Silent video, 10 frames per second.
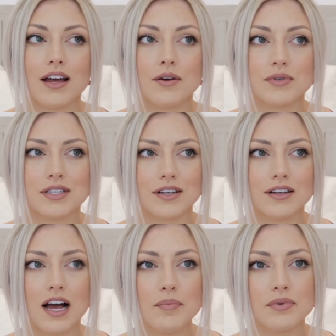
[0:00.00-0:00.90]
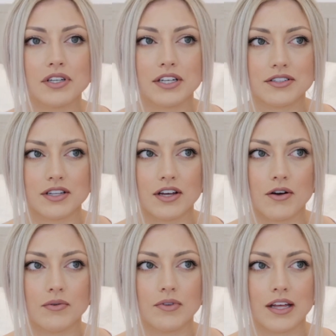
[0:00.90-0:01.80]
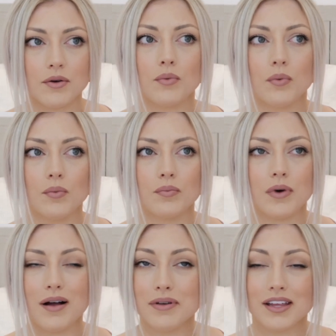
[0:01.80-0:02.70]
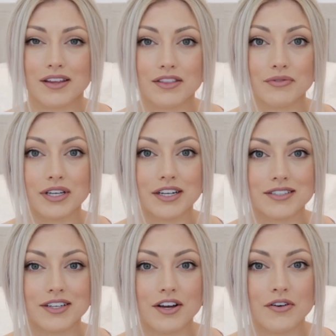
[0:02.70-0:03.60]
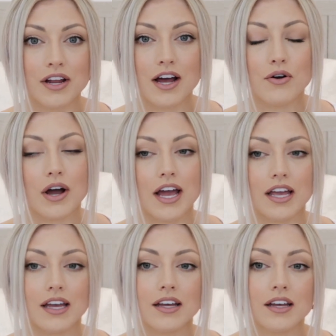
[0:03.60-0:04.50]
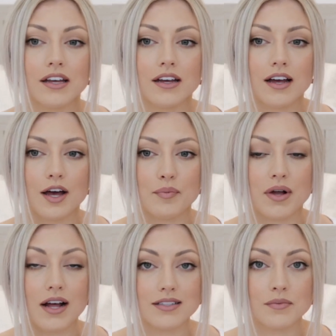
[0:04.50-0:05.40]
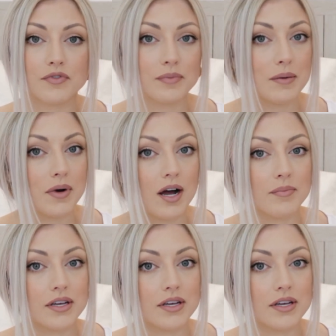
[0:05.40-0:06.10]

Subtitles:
It was a couple years ago, probably like 3 years ago now. I got some from my mom